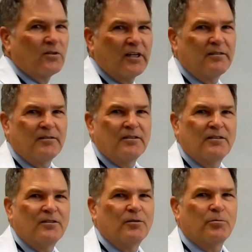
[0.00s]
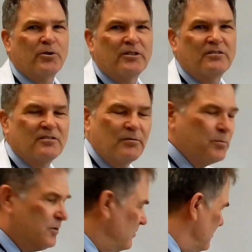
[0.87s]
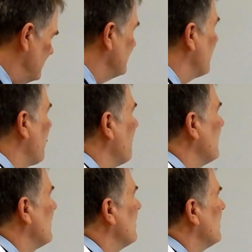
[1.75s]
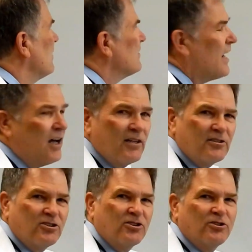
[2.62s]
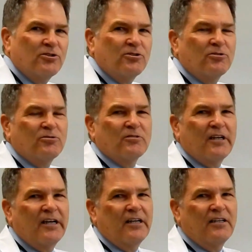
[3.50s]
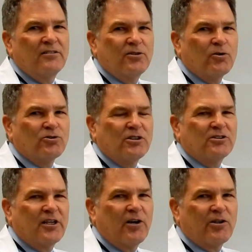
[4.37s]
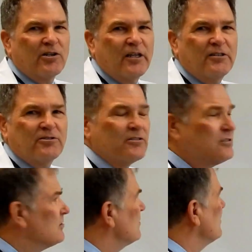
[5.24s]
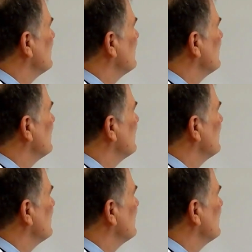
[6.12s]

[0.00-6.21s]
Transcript: Okay, pretty simple. Now let's do a dosage calculation.